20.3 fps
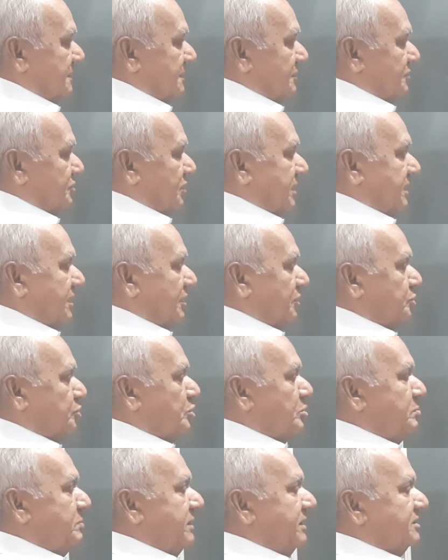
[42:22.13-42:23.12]
So I get
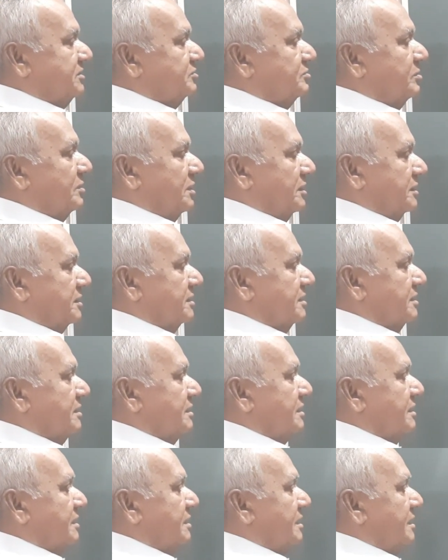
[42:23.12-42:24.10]
two peaks for
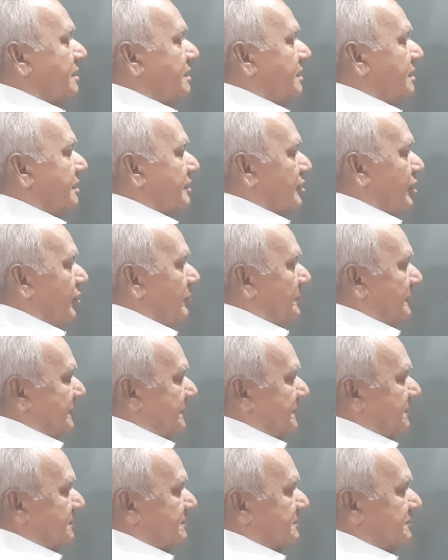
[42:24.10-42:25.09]

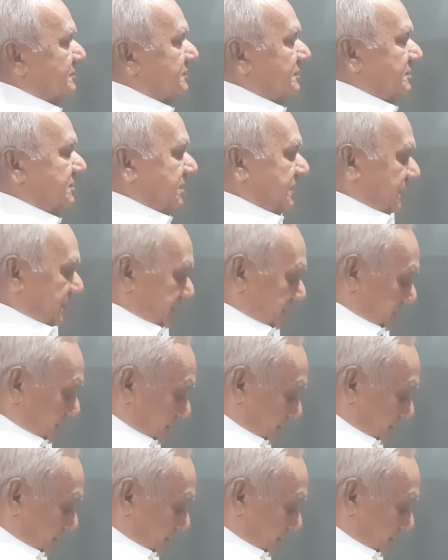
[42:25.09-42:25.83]
carbon 13.